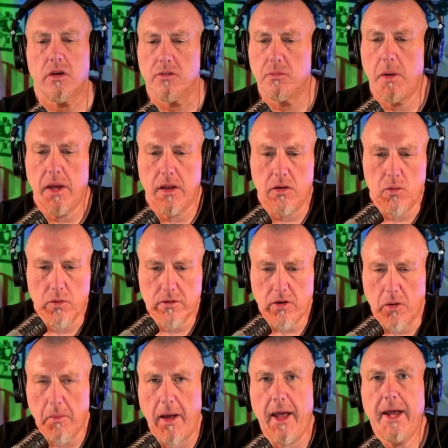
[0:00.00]
because man, you want
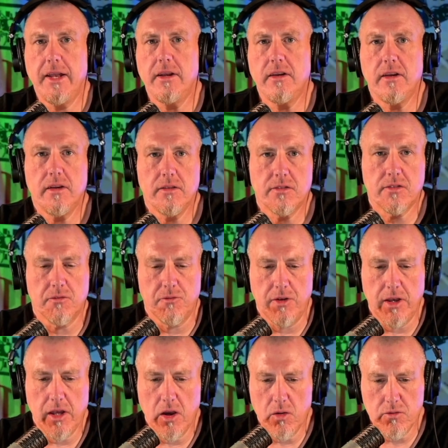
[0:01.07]
to talk about editing some
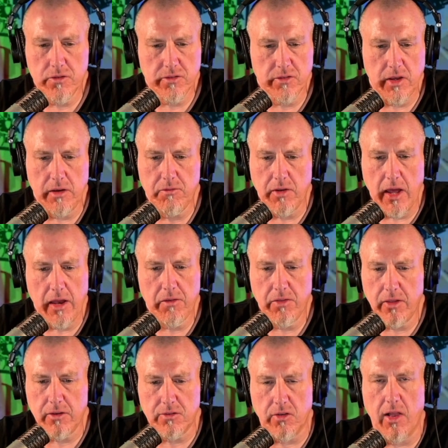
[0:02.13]
video, just even
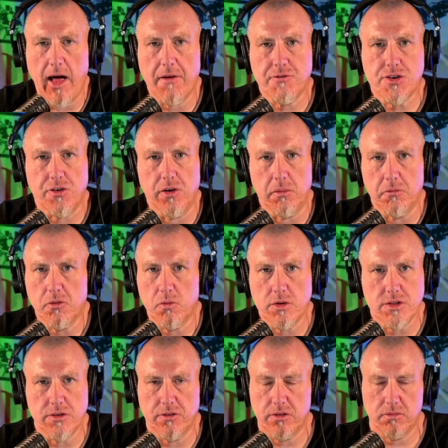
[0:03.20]
editing these live streams,
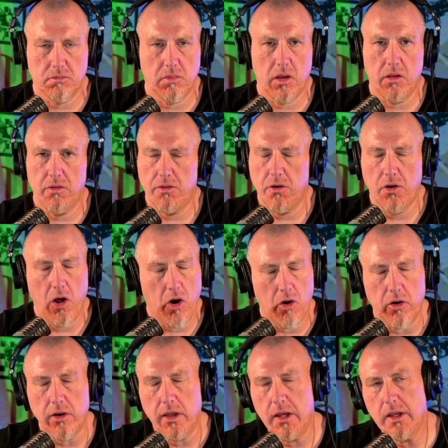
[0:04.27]
they're not
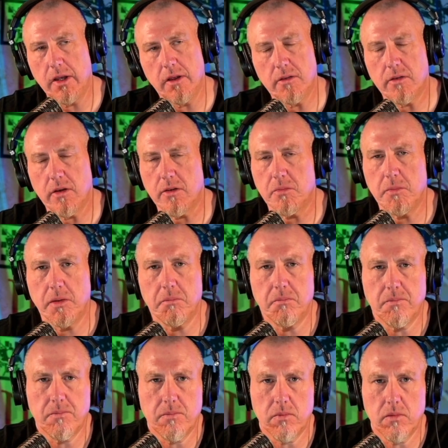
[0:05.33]
hard to edit. It takes me
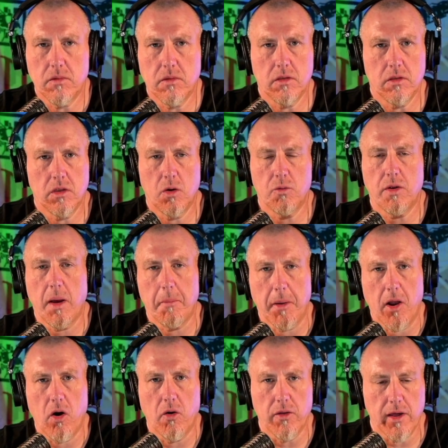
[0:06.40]
no time
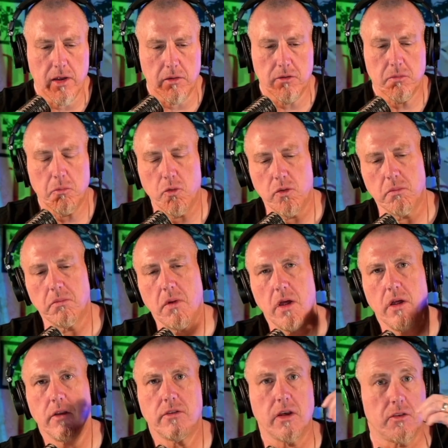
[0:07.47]
at all to edit.
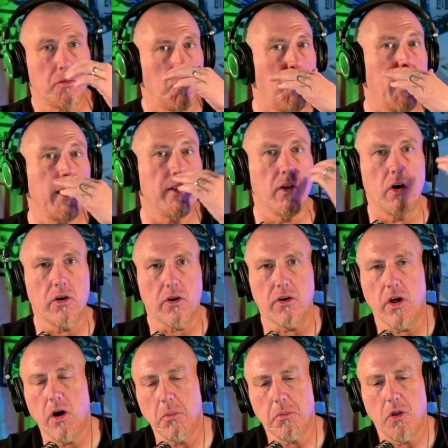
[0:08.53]
It takes way longer
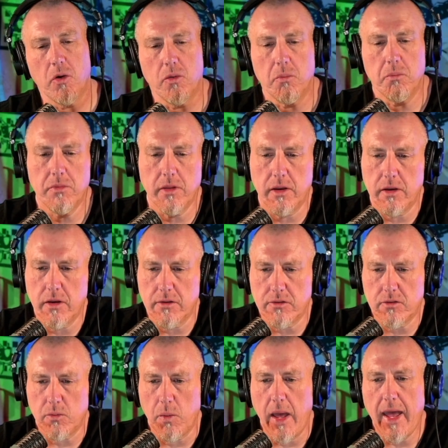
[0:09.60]
to upload them than it
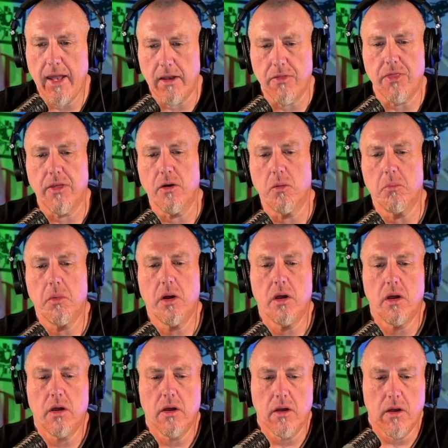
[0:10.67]
does to edit them.
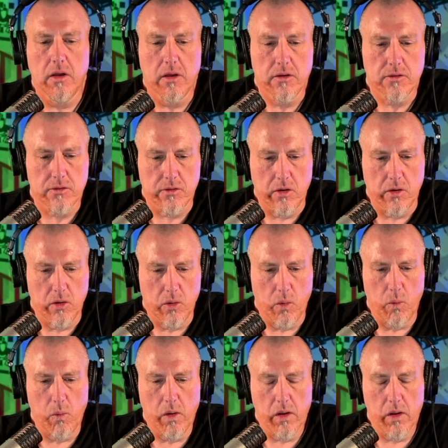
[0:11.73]
So,